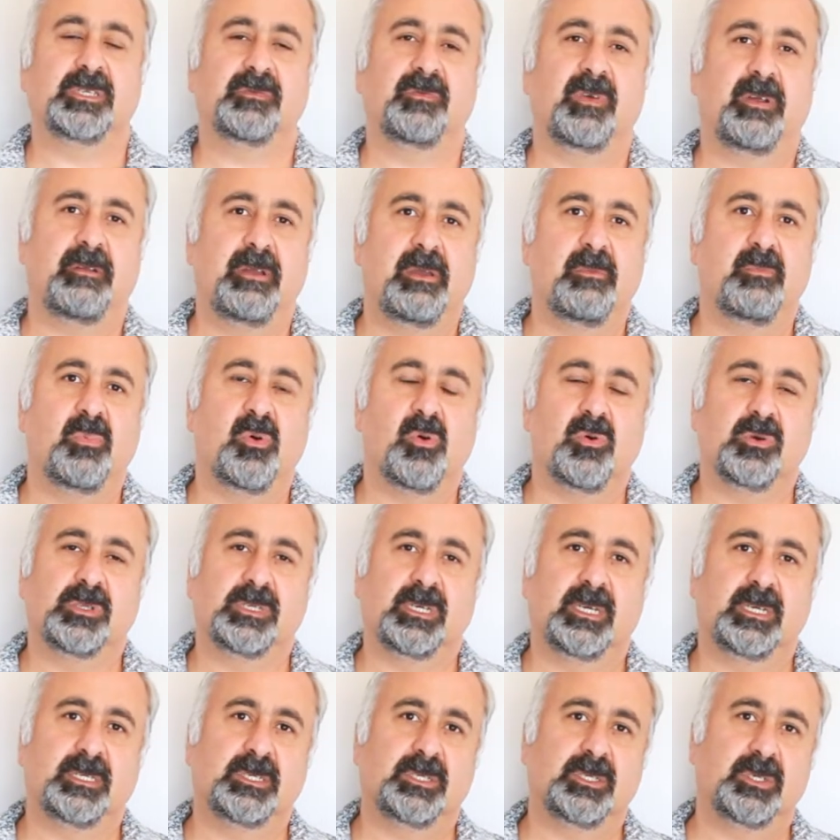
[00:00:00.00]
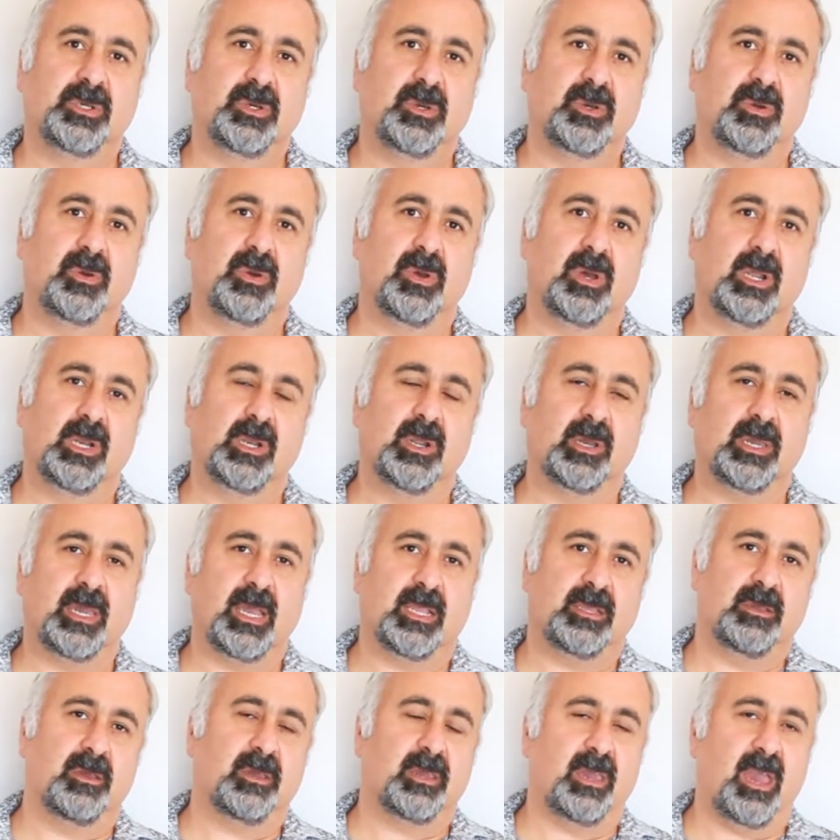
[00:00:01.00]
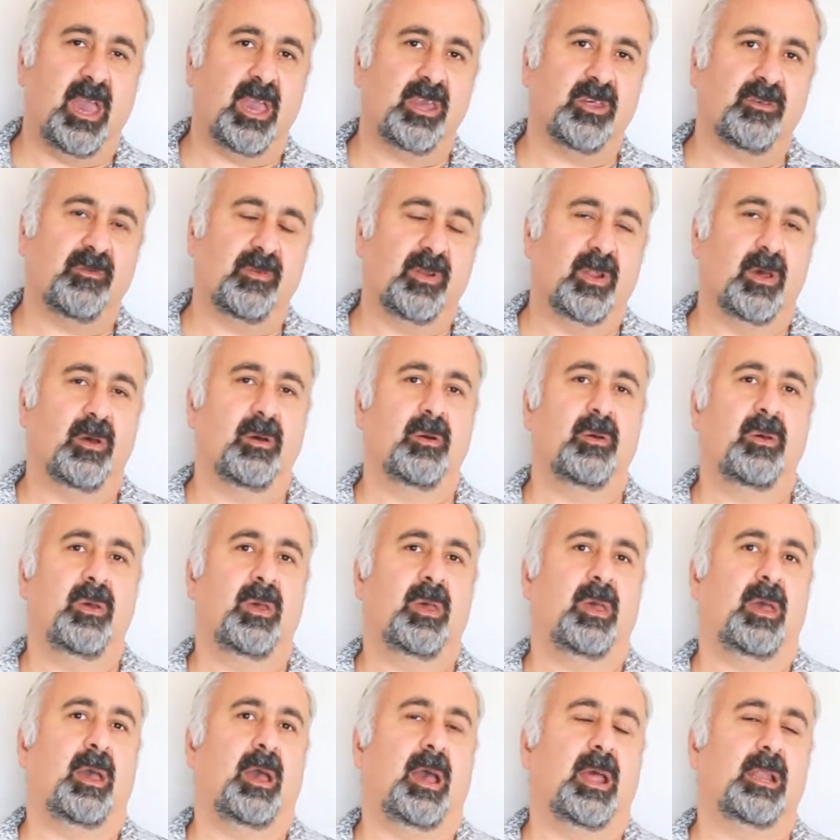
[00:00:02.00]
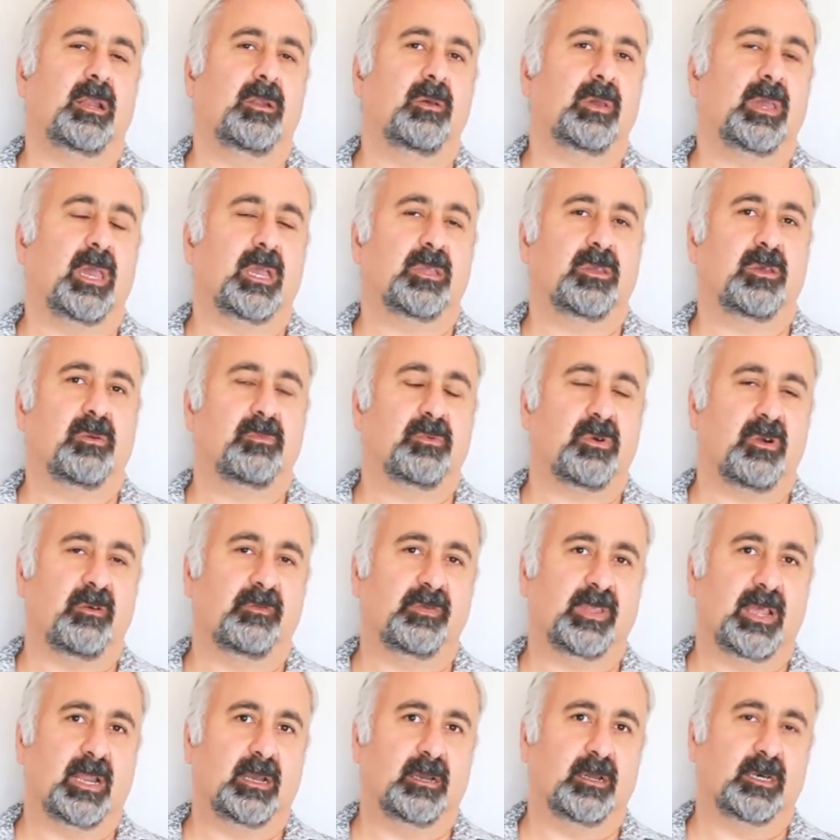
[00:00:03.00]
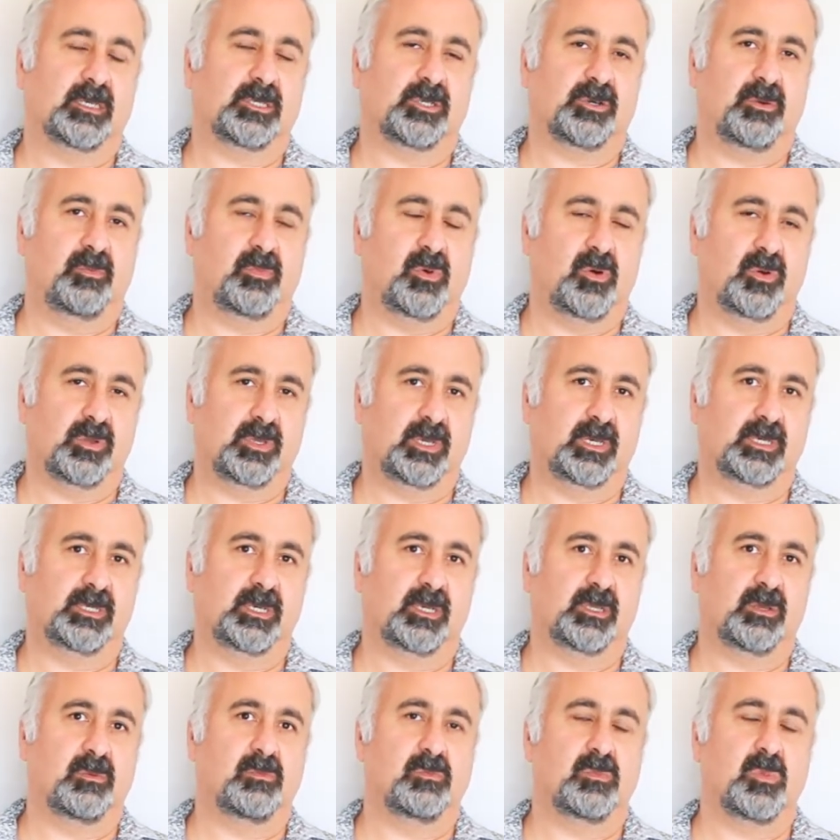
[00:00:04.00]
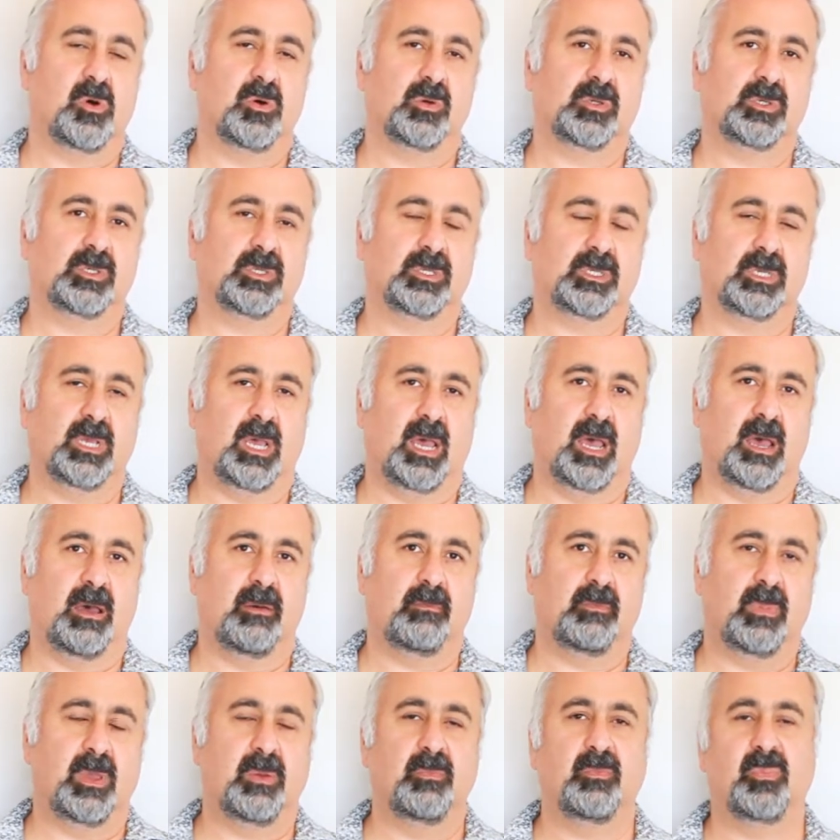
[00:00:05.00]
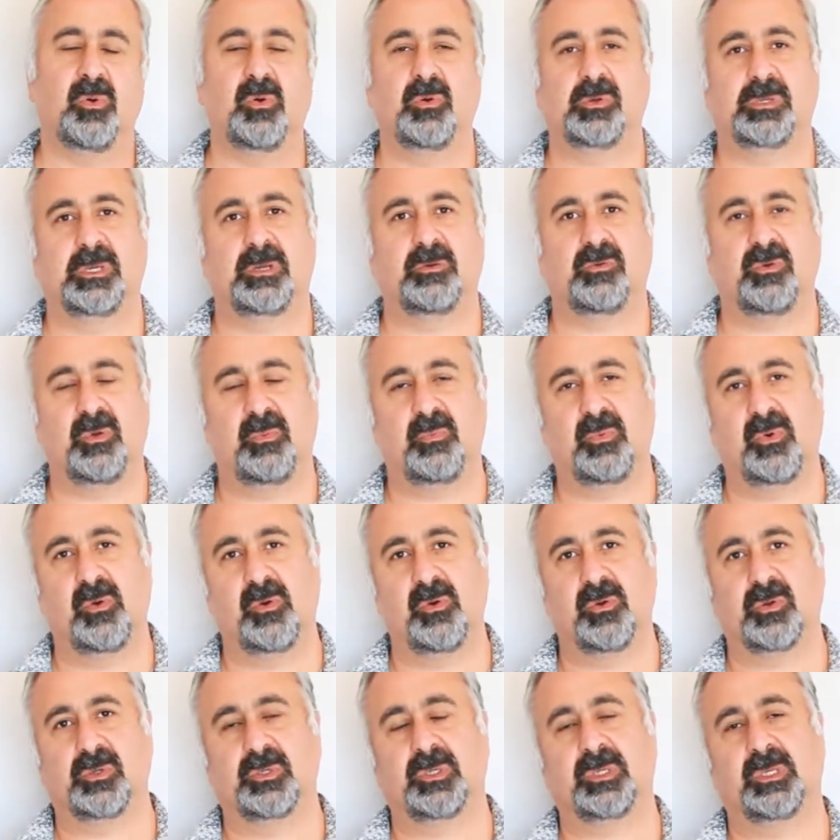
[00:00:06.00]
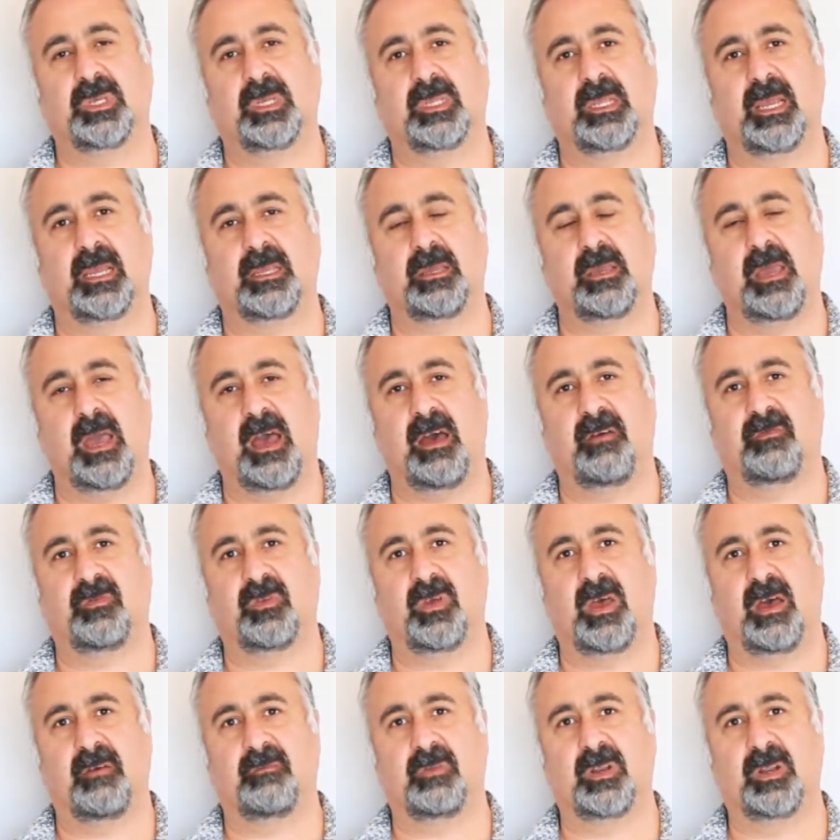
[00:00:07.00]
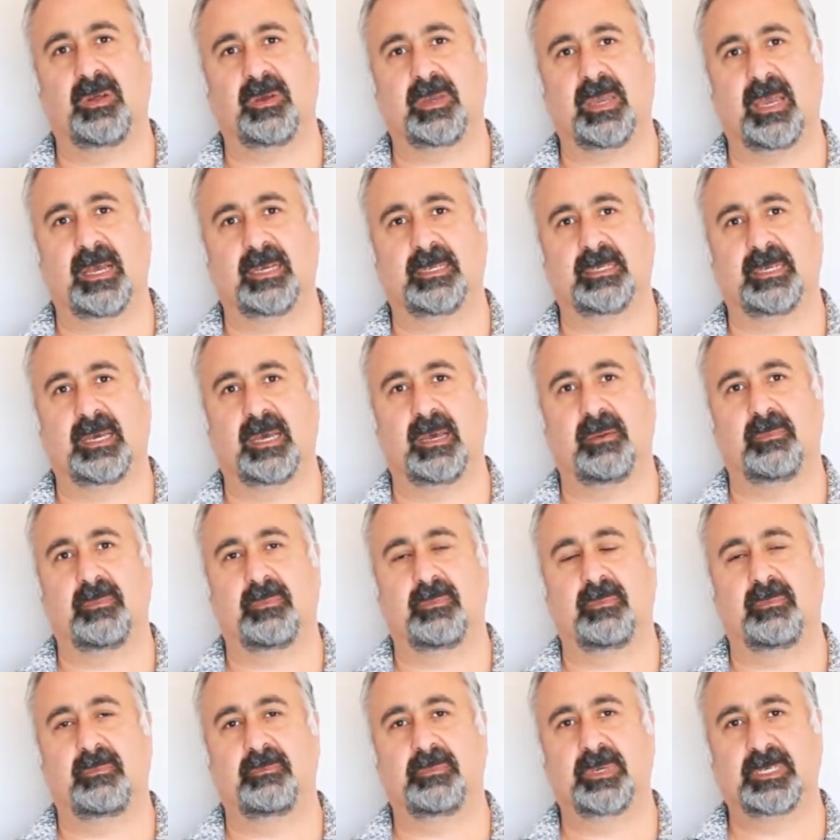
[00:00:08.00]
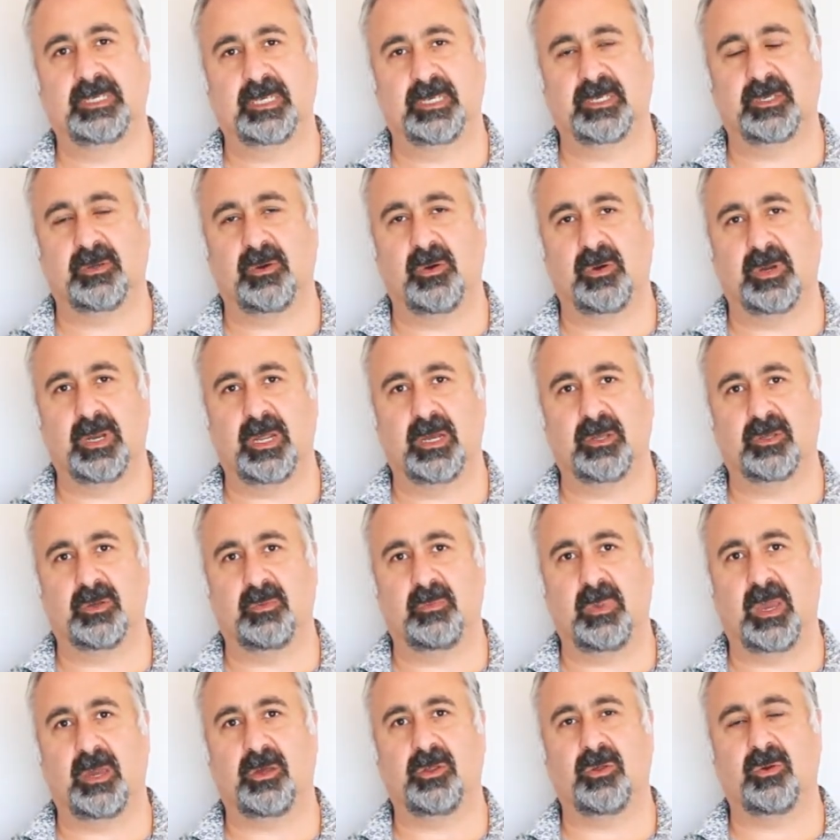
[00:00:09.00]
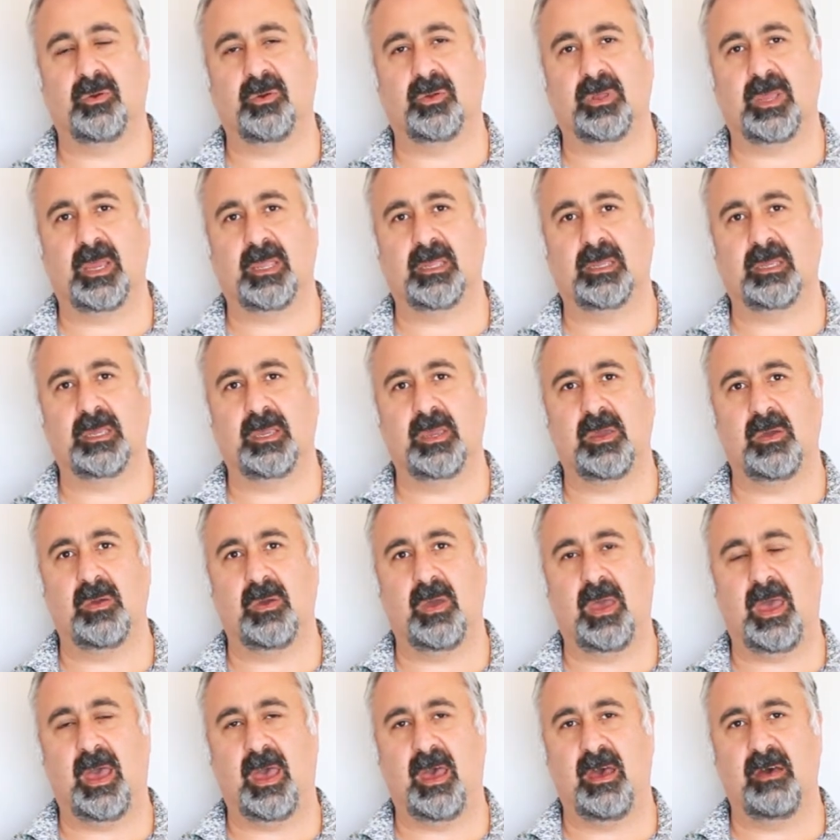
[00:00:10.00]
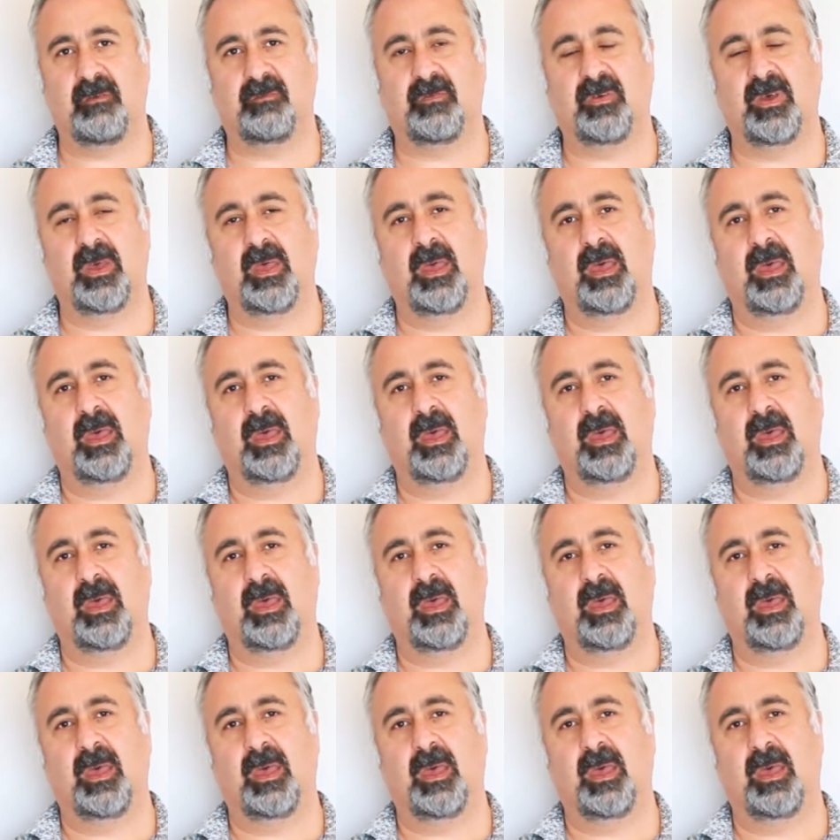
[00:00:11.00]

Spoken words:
is very important to look at your cash flow and look at your profit and loss report. These are the most important reports that you have to have a look as a business owner to make sure that you have